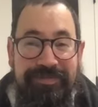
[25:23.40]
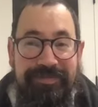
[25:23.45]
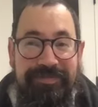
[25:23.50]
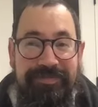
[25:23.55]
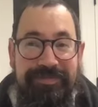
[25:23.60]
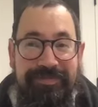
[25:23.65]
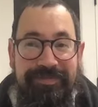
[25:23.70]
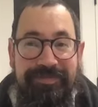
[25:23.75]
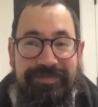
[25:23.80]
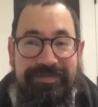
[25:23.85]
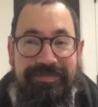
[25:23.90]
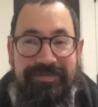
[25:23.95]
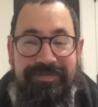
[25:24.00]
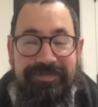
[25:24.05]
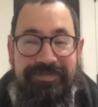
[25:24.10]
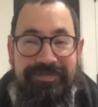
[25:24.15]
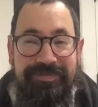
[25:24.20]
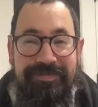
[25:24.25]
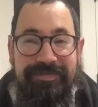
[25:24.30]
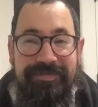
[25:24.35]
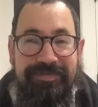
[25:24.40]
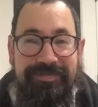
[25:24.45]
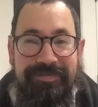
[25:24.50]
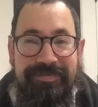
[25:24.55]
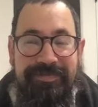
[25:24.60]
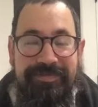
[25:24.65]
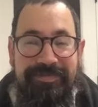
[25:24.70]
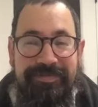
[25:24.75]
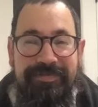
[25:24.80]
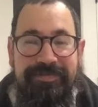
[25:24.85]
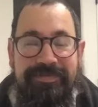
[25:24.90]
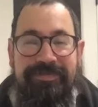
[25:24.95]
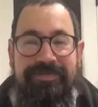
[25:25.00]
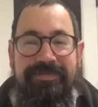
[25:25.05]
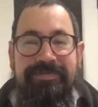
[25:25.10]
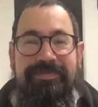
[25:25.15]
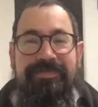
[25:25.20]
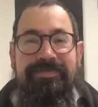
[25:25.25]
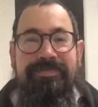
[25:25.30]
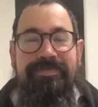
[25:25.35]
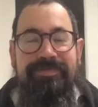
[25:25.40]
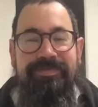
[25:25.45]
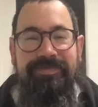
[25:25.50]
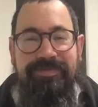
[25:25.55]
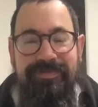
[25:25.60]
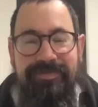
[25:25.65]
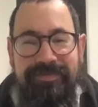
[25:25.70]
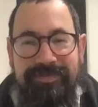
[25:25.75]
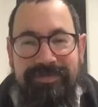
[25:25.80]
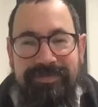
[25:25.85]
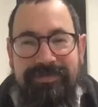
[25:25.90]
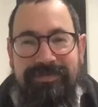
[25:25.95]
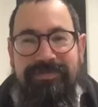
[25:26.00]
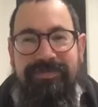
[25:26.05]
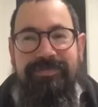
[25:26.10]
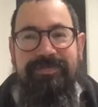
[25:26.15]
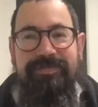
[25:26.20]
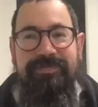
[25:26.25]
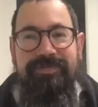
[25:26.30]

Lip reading: Nothing is said.